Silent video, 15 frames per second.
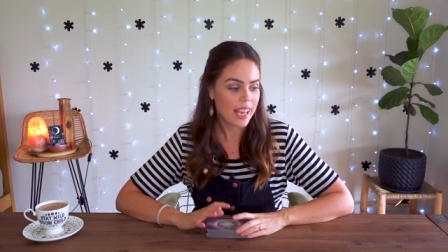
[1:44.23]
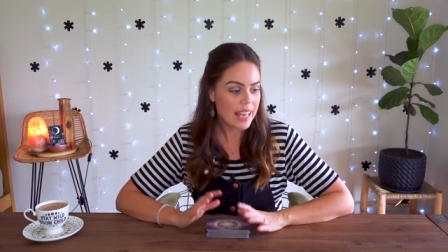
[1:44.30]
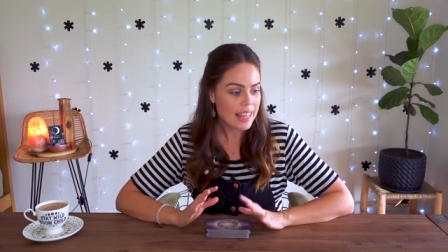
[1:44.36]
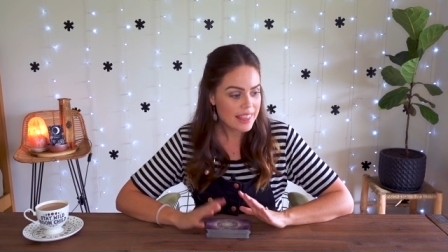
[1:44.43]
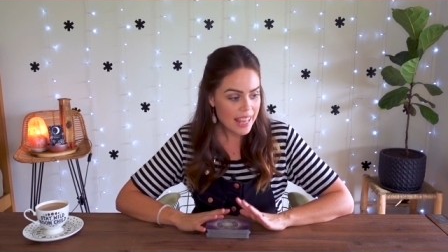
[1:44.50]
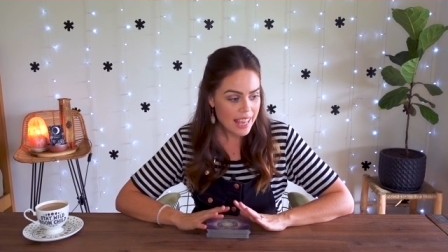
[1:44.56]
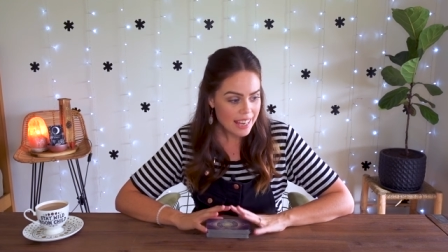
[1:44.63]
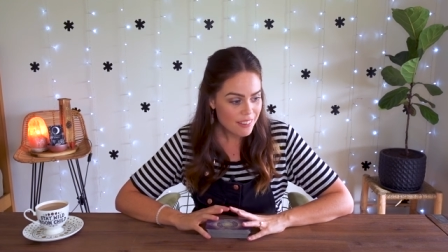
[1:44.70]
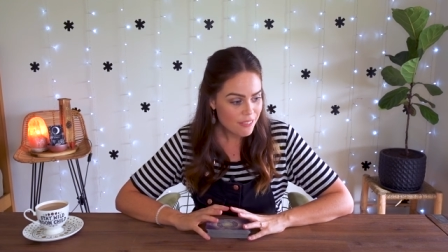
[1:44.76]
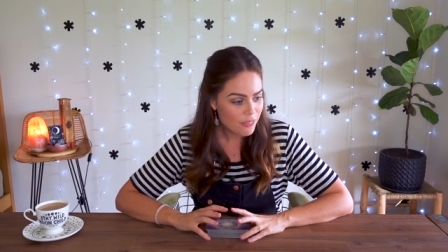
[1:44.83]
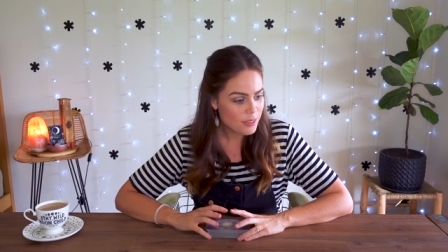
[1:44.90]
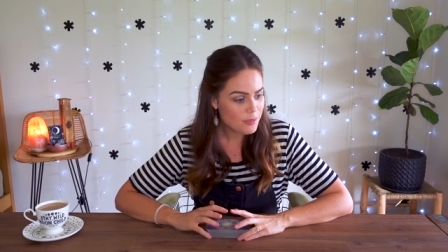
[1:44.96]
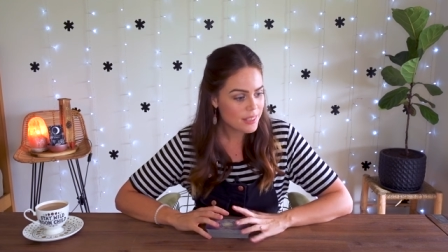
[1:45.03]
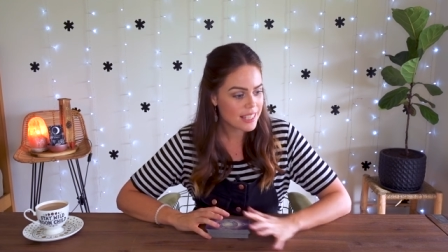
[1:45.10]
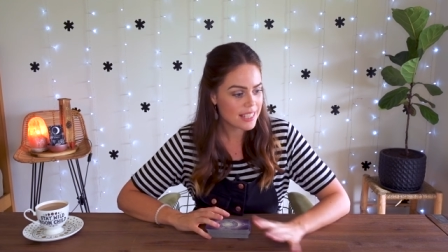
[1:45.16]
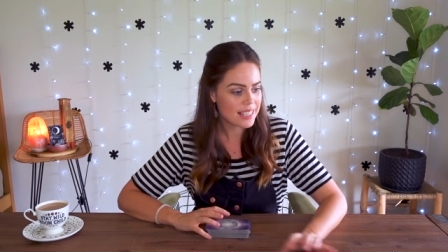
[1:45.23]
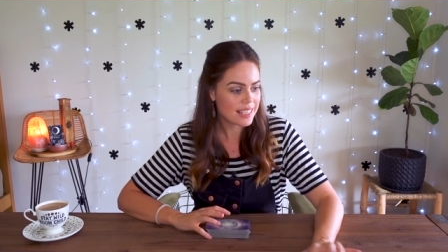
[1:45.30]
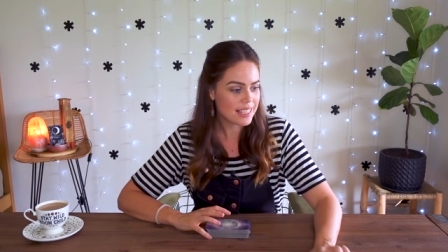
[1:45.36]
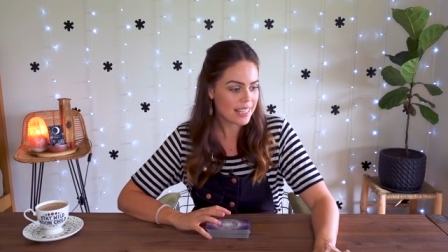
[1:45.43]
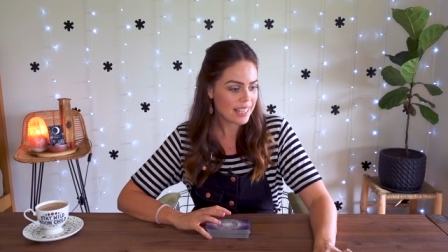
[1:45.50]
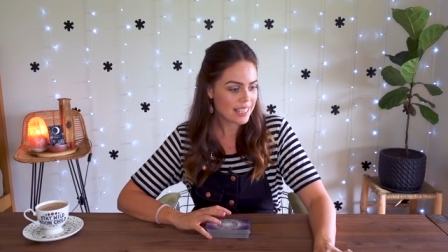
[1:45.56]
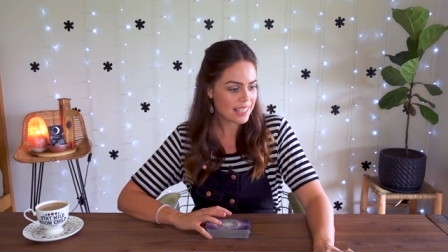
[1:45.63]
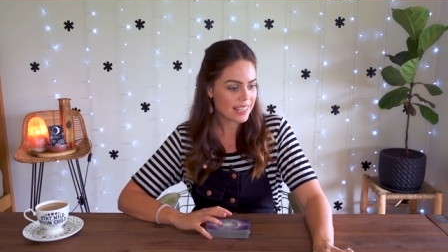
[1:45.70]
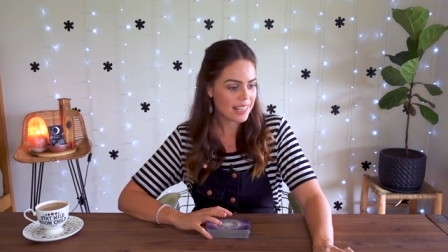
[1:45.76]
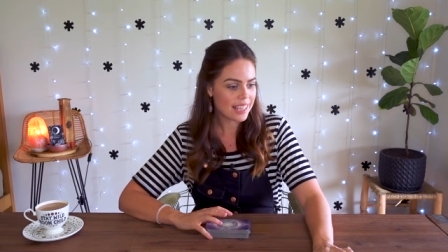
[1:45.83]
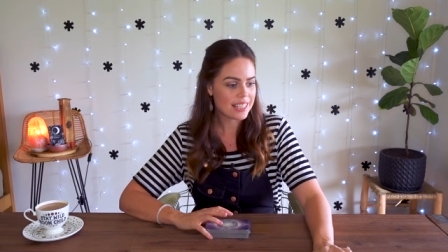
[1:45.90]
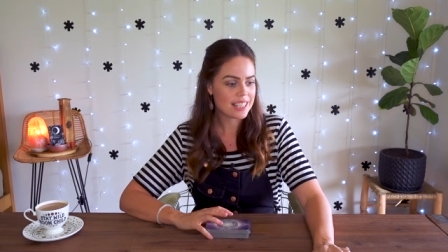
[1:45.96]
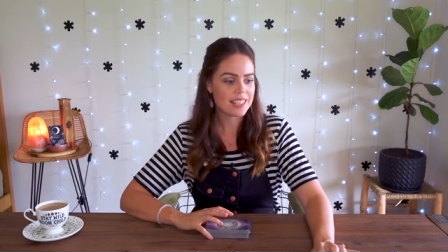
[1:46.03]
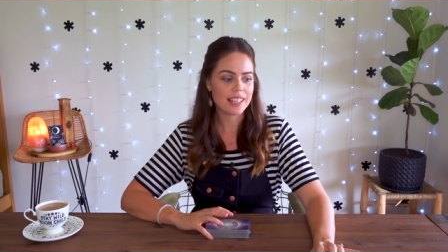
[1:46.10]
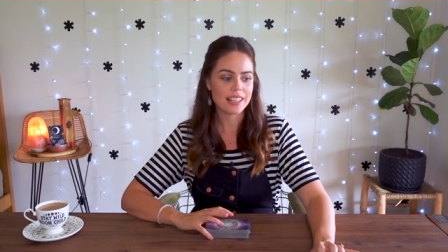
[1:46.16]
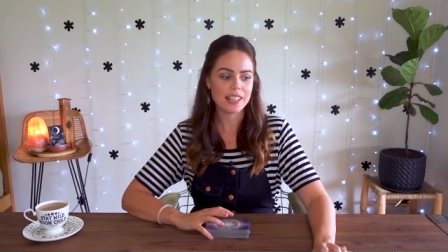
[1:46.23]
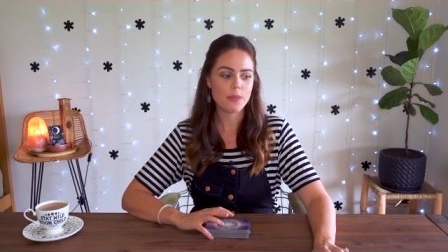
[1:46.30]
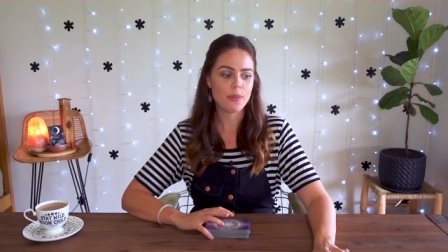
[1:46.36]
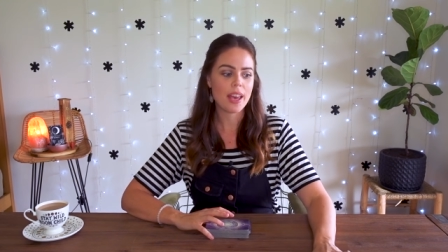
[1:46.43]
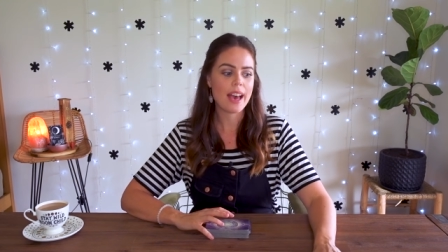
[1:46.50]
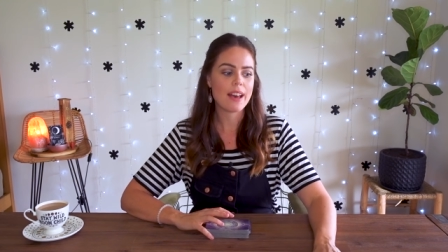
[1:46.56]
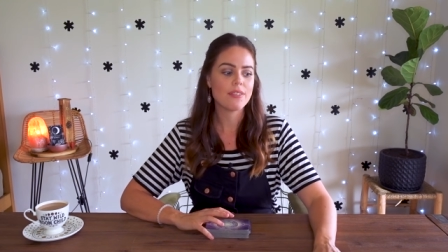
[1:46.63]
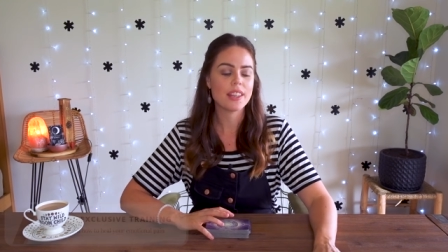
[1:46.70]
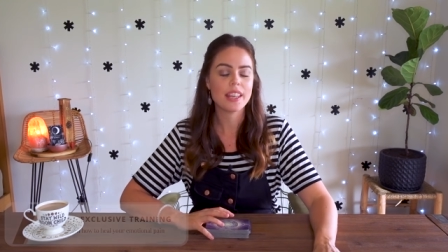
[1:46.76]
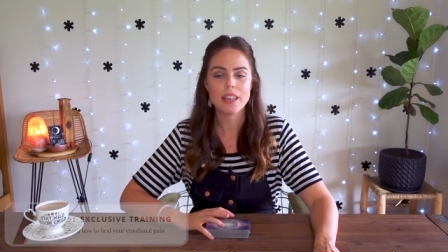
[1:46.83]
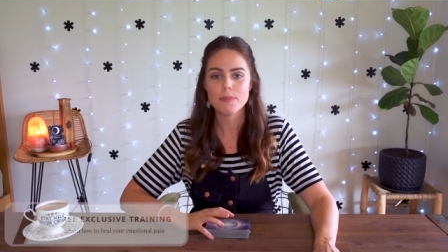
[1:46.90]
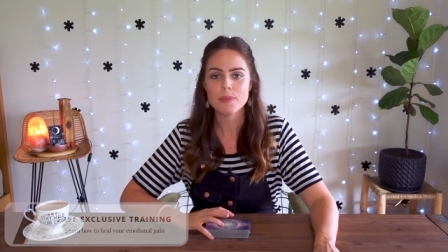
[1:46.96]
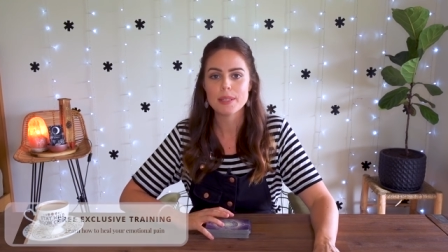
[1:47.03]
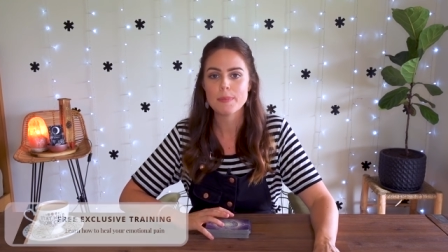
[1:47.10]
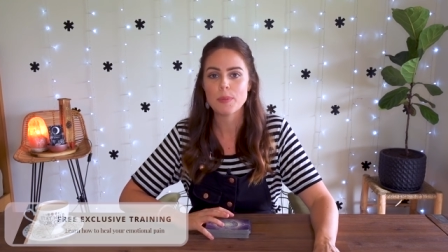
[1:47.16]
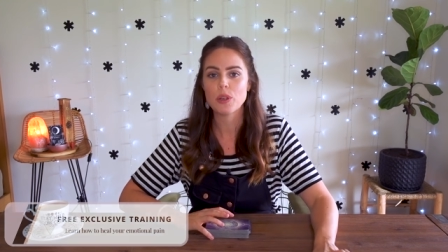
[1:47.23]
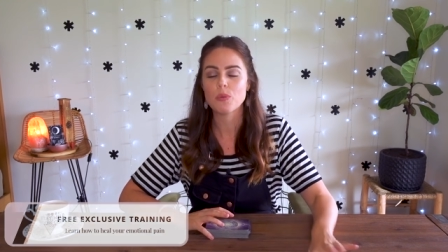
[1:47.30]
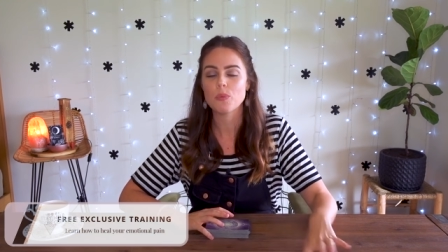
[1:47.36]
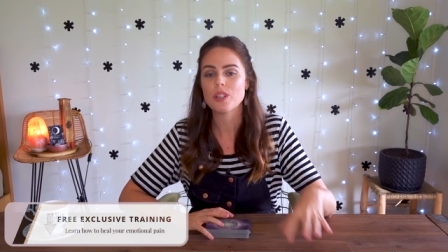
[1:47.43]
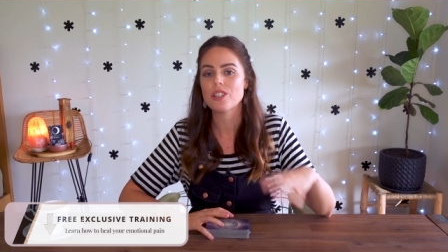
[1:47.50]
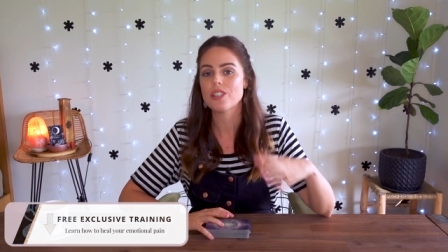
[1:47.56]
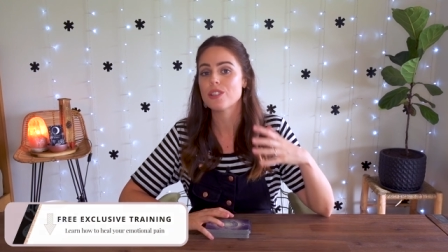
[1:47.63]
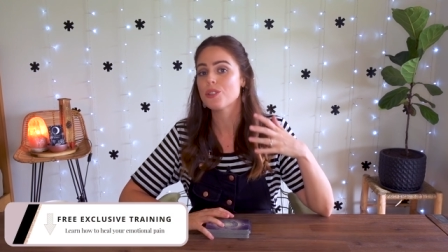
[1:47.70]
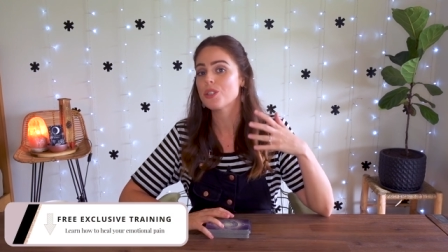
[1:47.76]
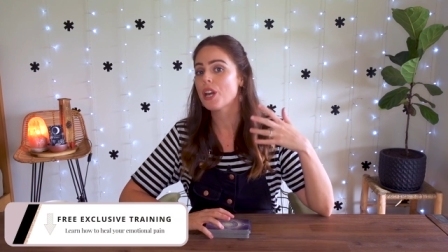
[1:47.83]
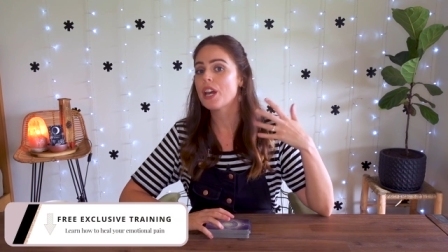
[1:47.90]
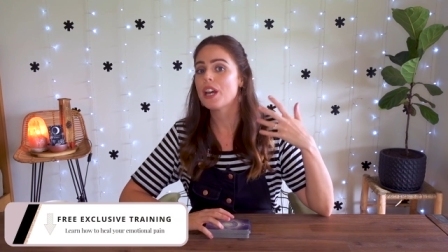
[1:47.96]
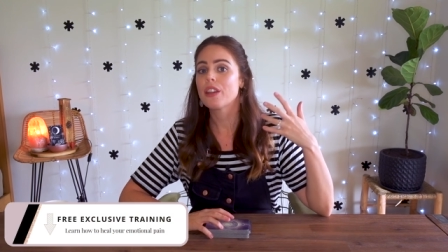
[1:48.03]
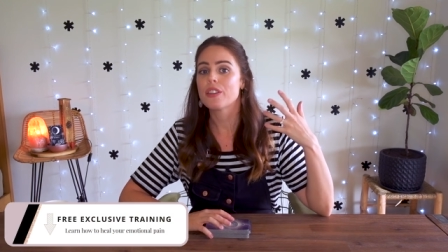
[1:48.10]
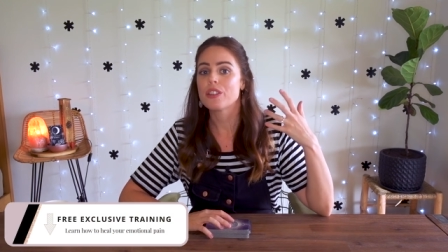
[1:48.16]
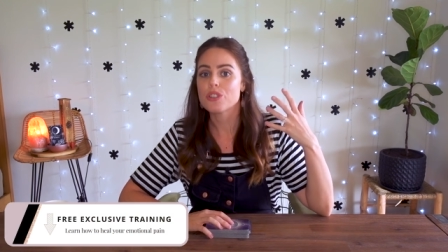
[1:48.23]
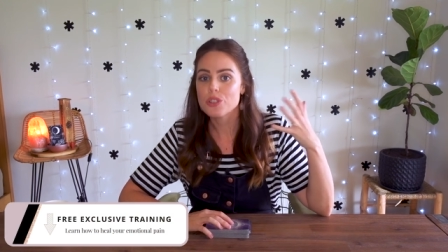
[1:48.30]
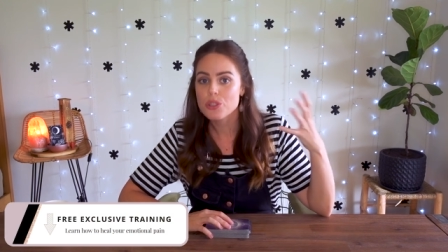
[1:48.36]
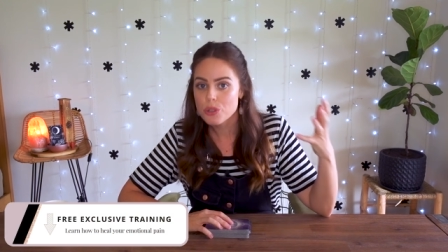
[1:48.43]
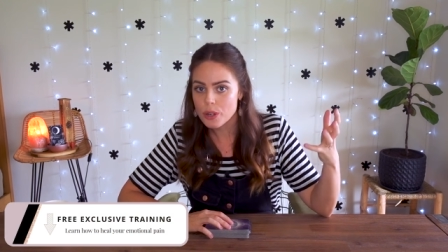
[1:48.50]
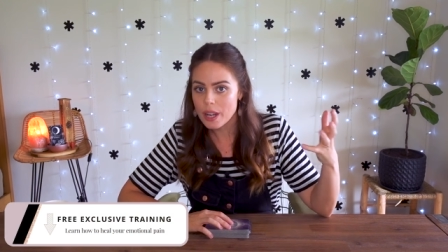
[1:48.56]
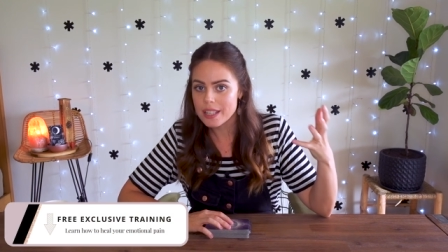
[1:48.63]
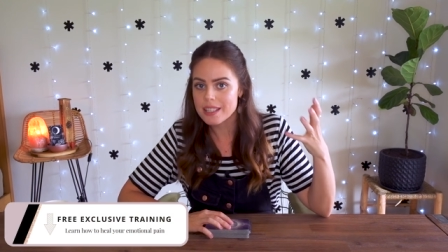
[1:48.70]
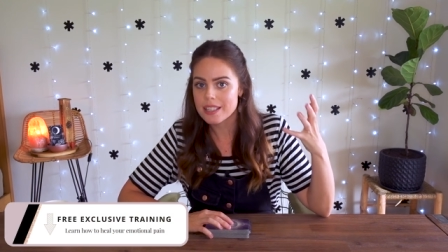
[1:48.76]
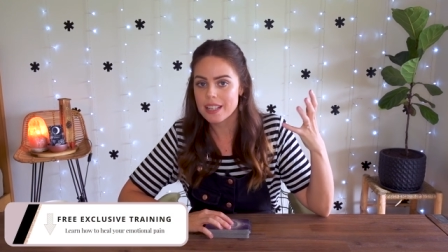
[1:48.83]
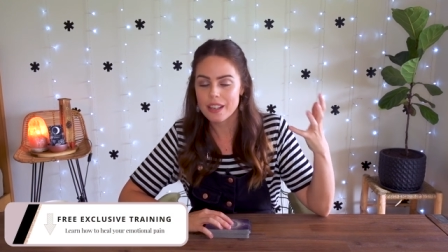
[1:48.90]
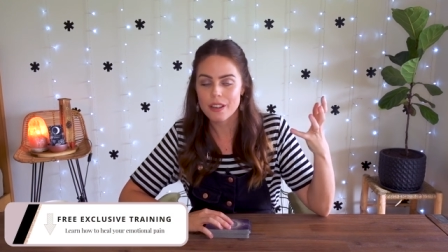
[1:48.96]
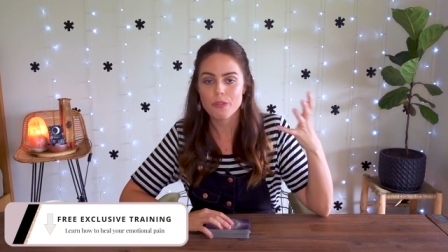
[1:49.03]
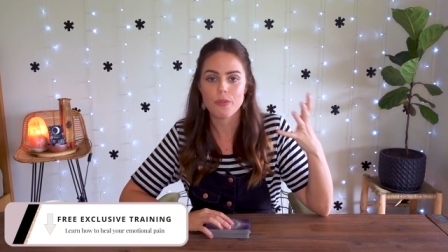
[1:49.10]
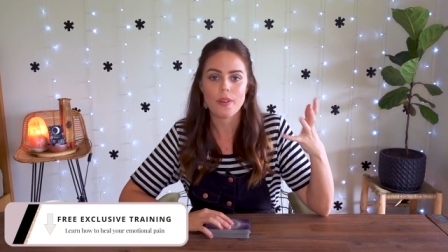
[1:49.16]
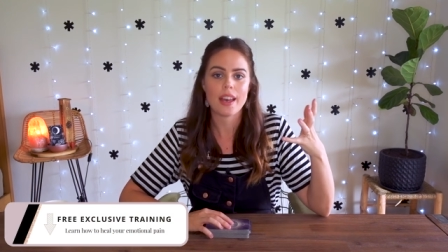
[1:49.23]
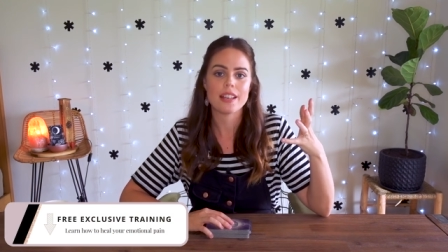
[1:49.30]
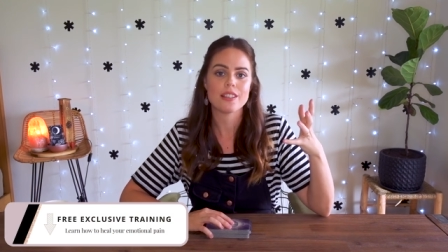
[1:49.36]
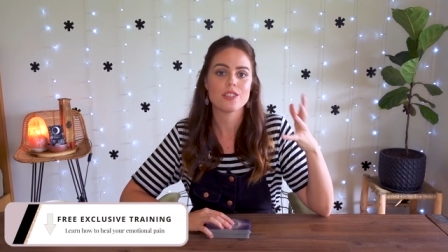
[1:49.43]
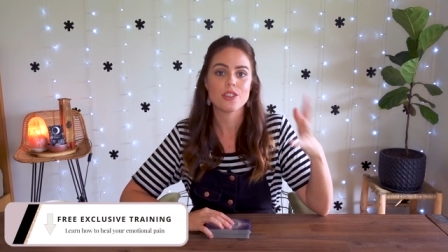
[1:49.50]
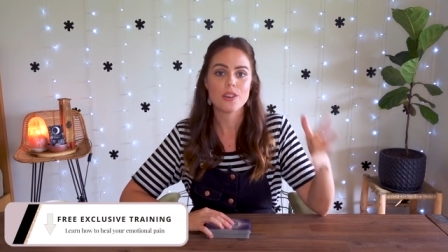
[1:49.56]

And then from Saturday to Sunday, we have the giver's moon, which is the trusting phase.